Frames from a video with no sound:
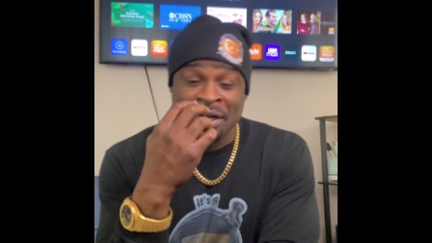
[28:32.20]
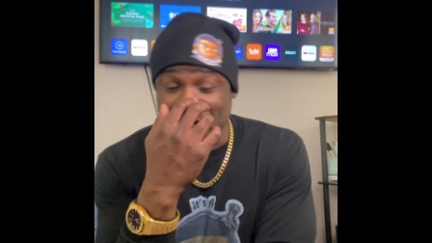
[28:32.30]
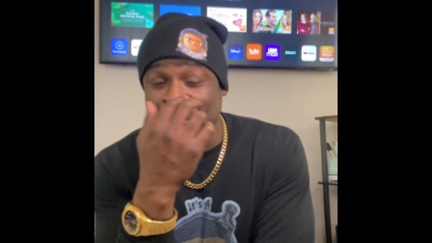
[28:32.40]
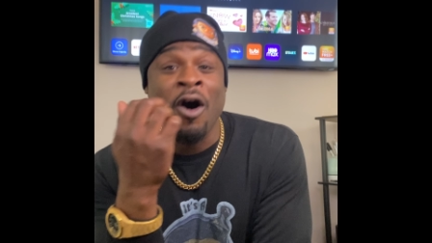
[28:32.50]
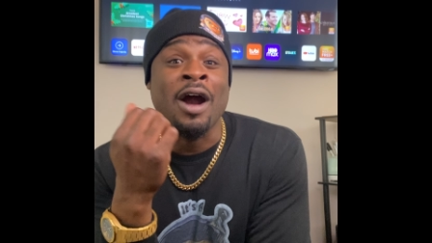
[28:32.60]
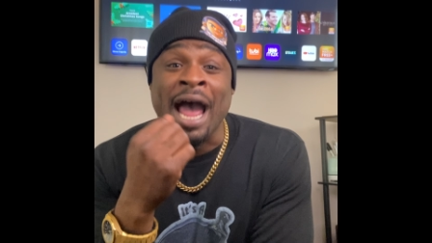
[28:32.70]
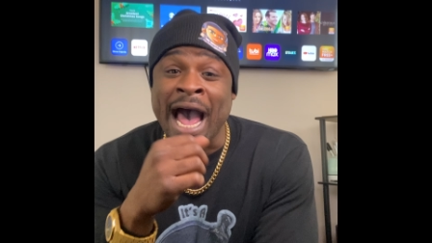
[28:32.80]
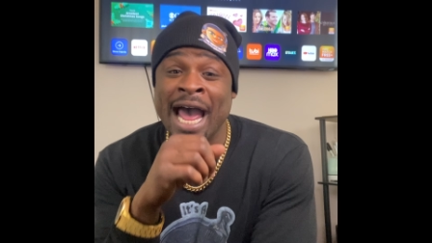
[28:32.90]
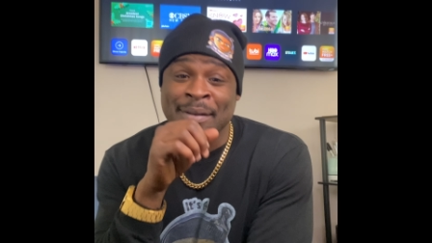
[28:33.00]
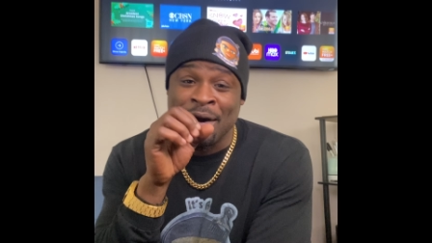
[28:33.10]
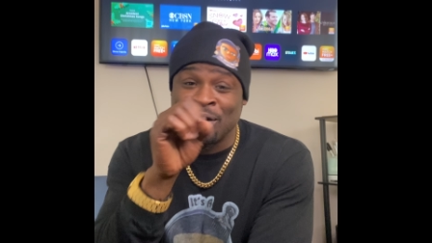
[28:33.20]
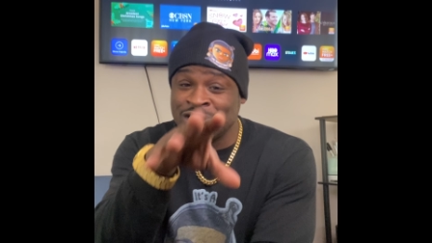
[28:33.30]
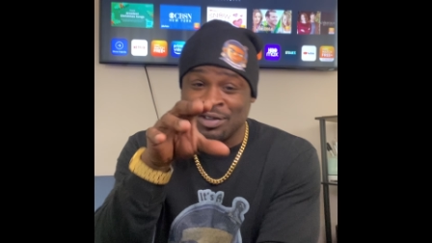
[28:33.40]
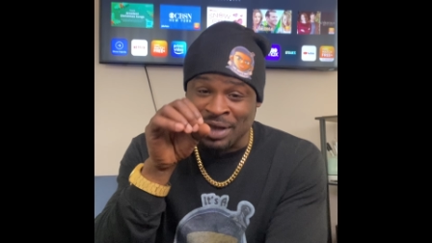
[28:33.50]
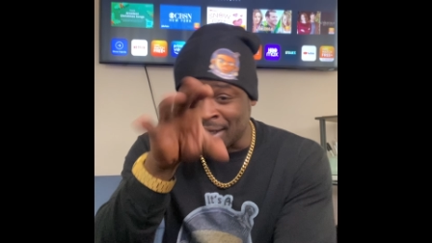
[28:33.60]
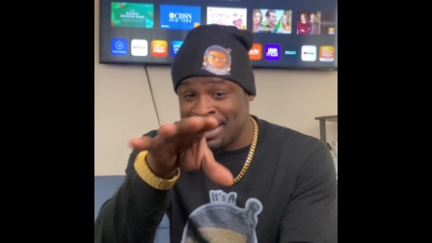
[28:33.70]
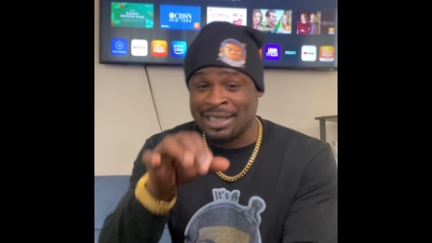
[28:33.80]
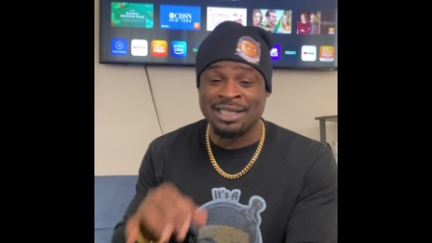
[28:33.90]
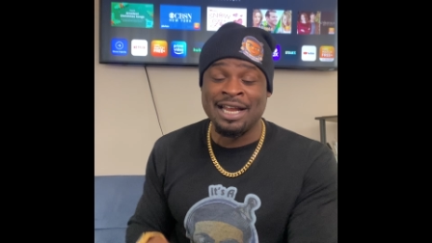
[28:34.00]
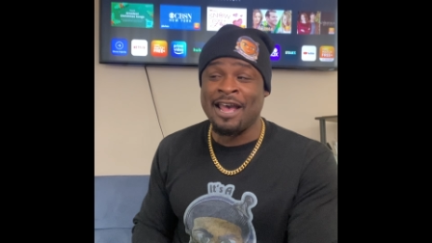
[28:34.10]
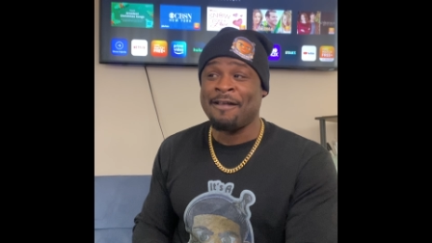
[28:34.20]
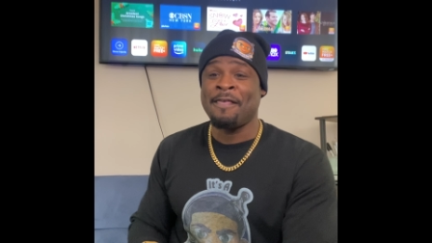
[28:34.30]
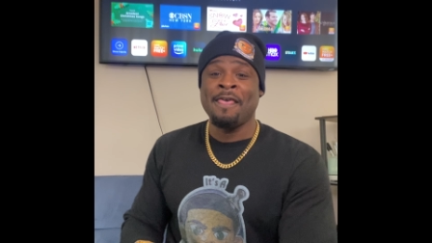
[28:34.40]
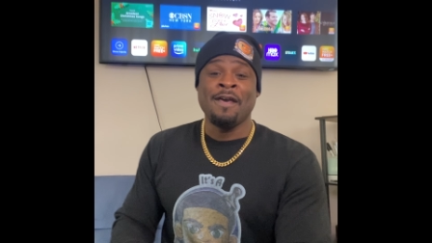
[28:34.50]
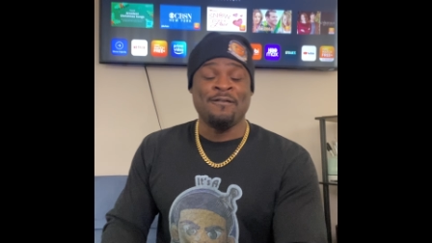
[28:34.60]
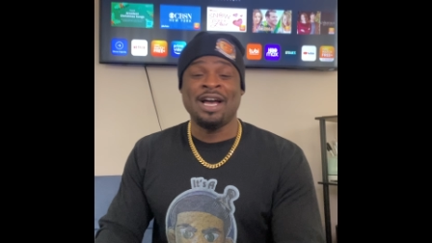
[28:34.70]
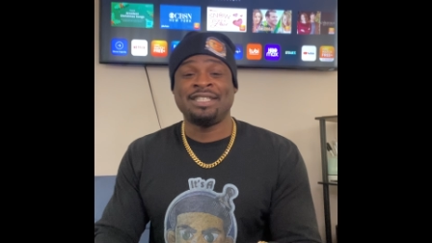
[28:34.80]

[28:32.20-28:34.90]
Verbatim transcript: them heart eye emojis, when y'all texting that. When y'all